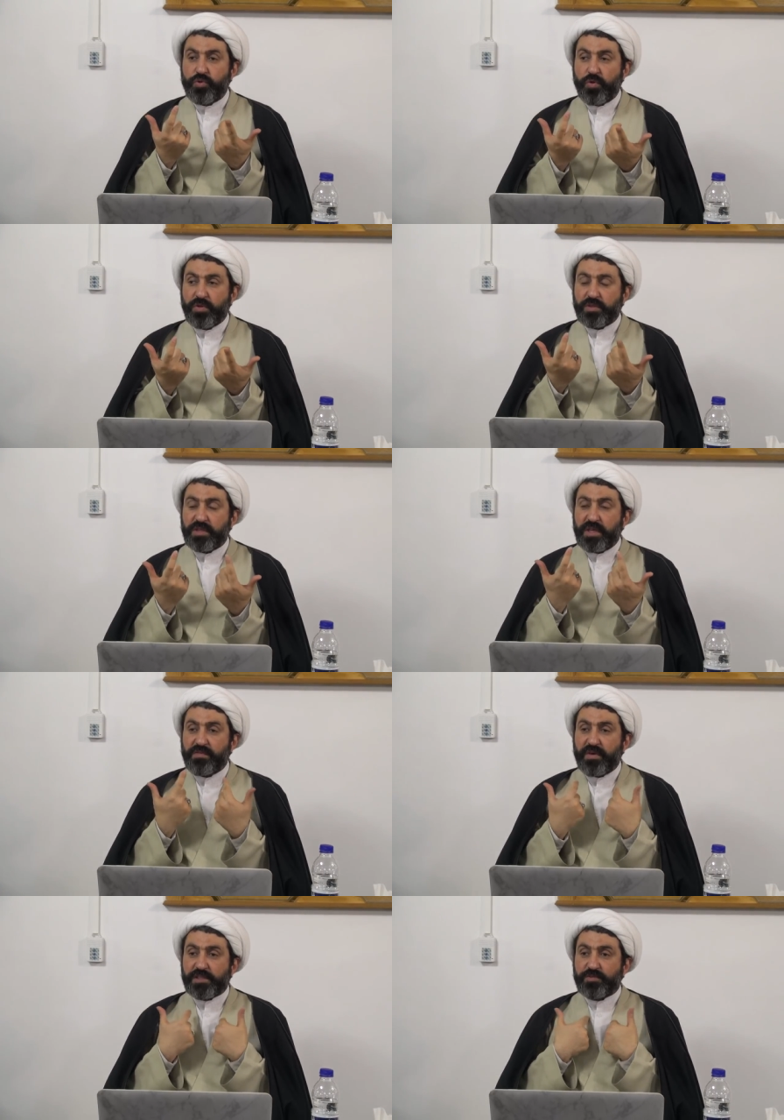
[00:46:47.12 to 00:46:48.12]
don't
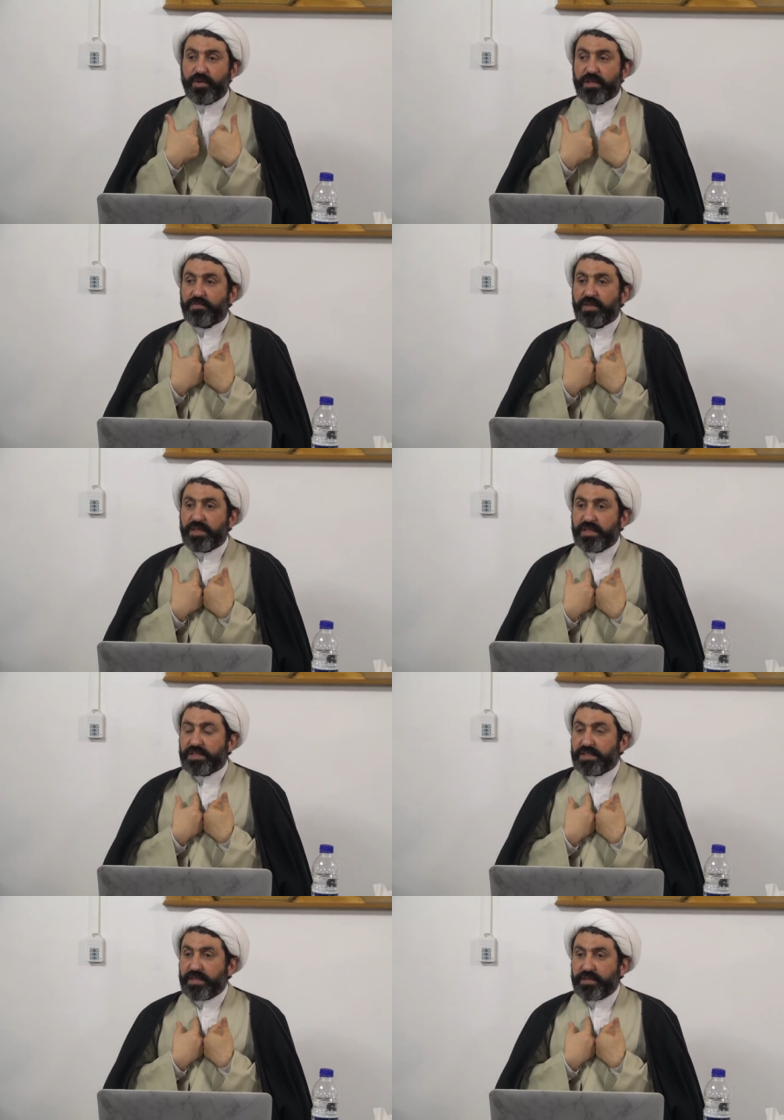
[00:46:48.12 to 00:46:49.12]
give us what we
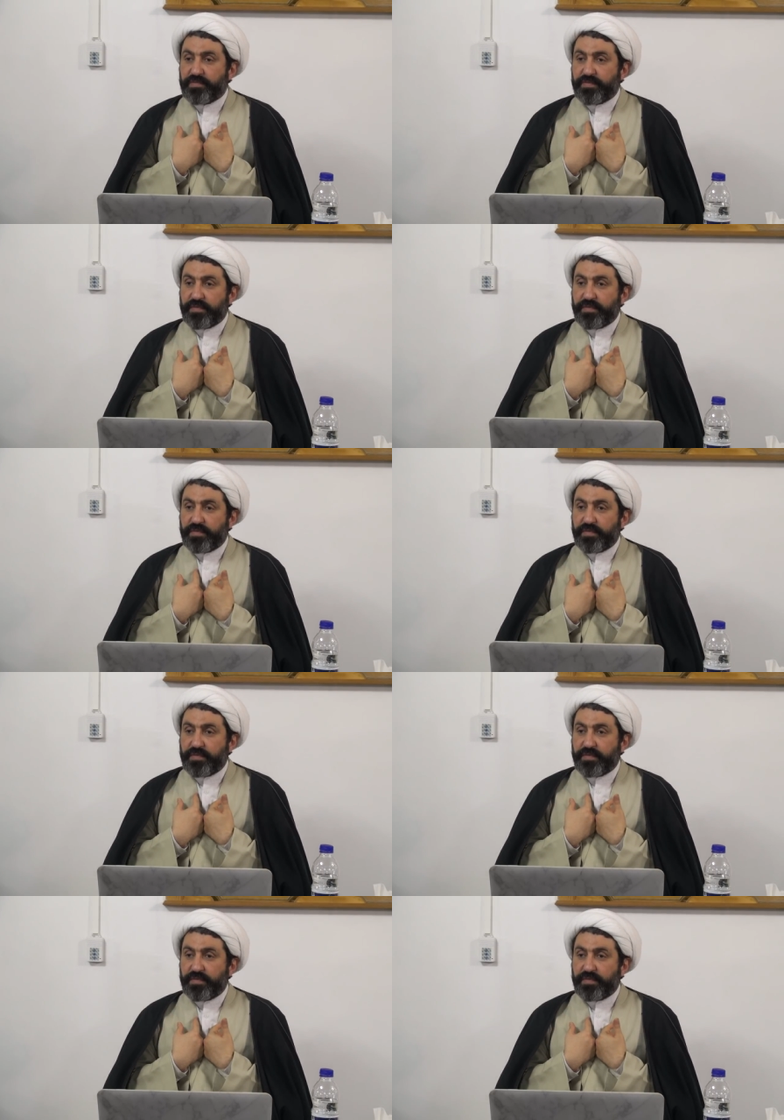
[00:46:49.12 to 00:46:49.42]
deserve.